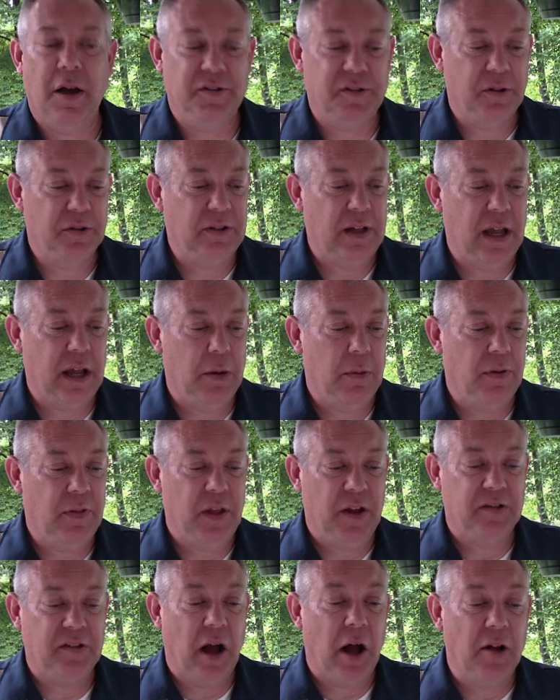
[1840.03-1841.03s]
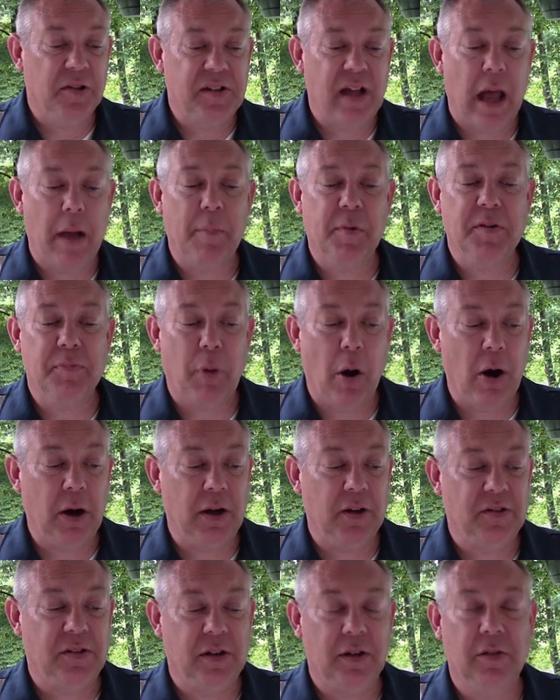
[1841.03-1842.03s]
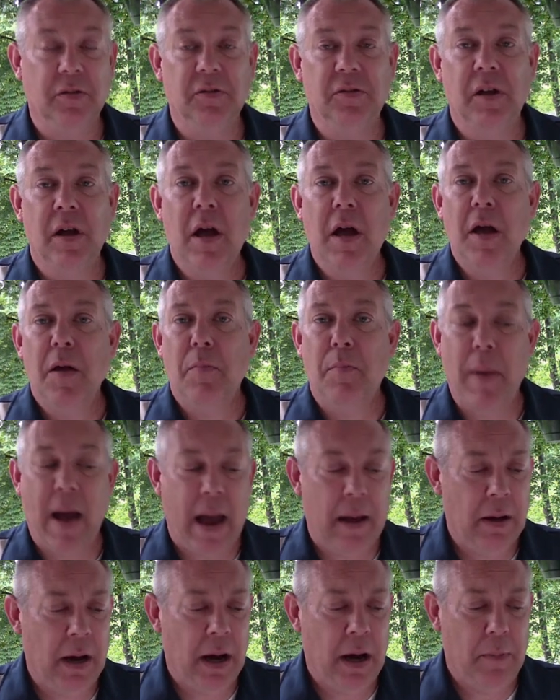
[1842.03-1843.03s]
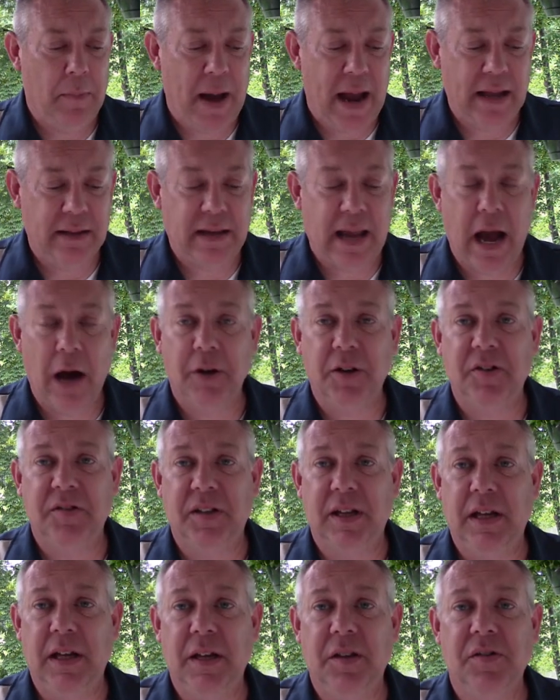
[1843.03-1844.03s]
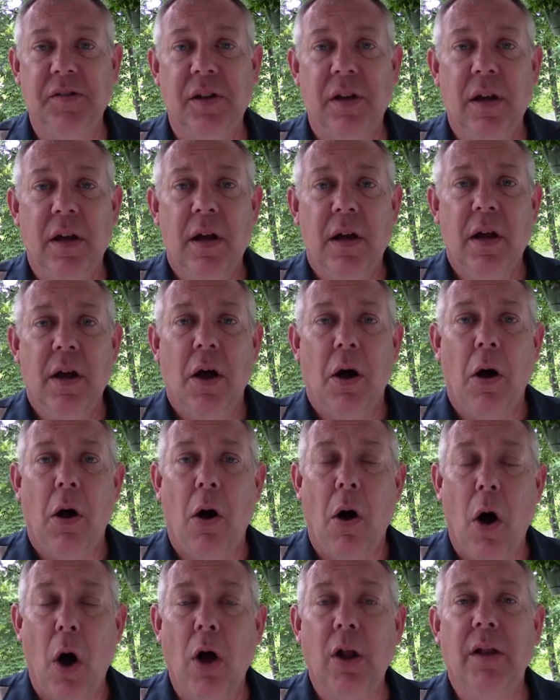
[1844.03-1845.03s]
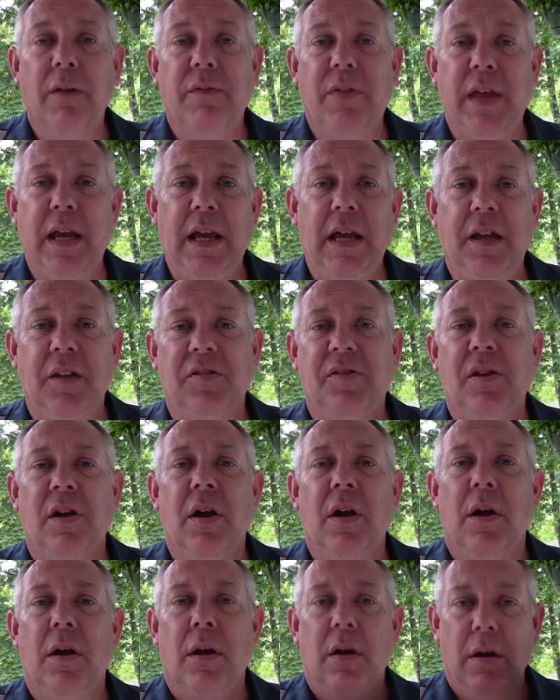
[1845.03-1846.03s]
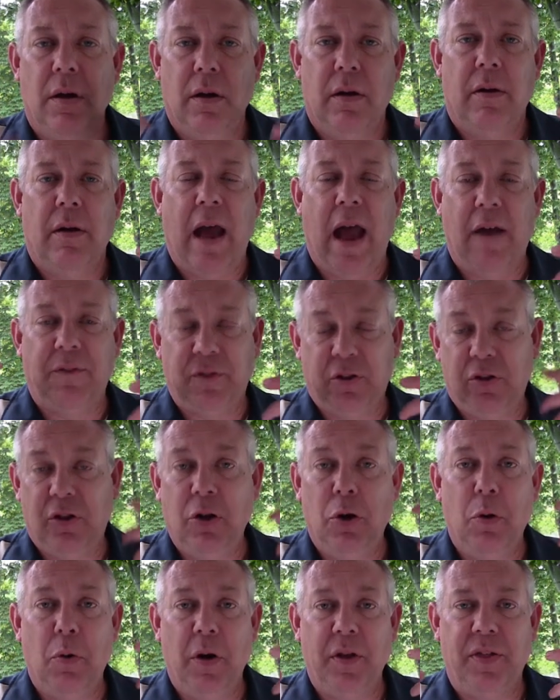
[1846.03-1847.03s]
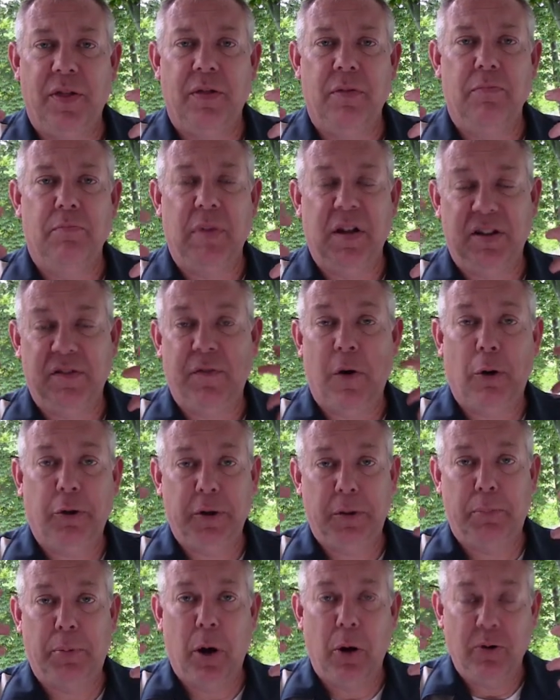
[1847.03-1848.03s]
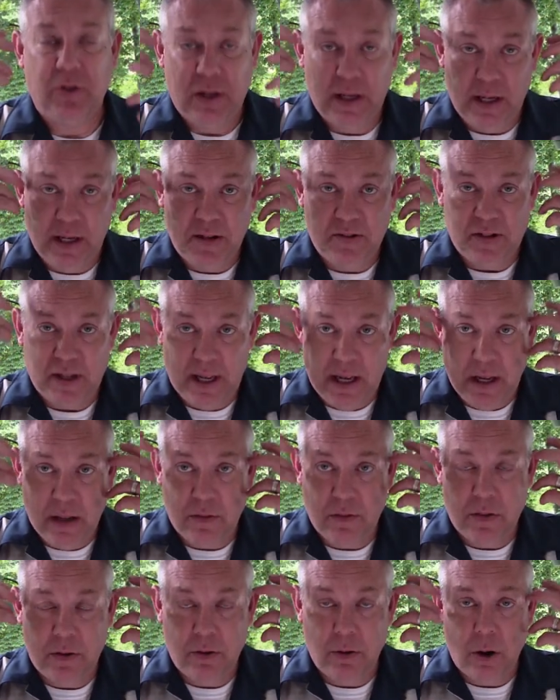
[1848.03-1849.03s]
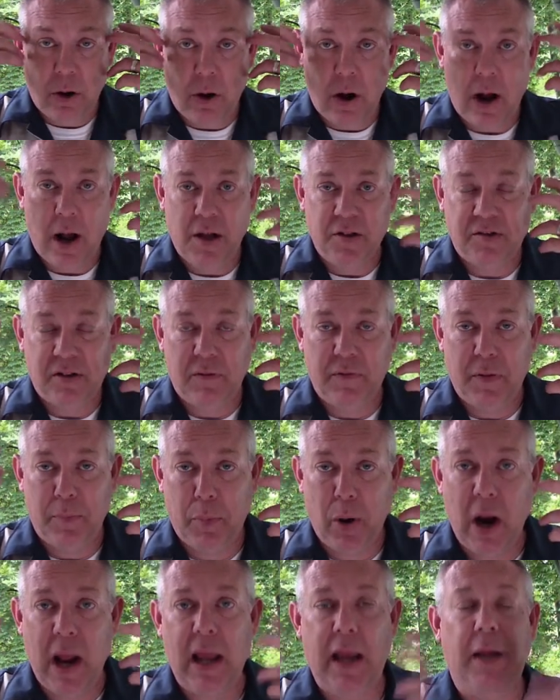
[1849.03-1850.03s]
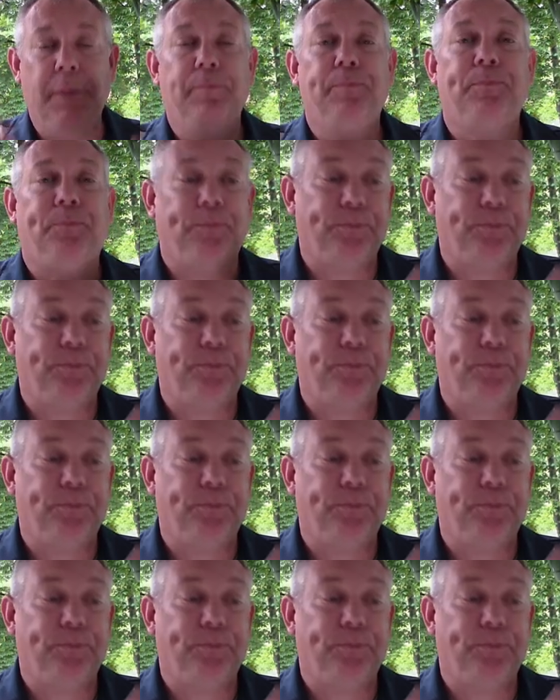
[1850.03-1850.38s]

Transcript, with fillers: associated with this: Alzheimer's, Parkinson's, uh, mad cow disease. All of these have to do with misfolded proteins in the neurons of the brain.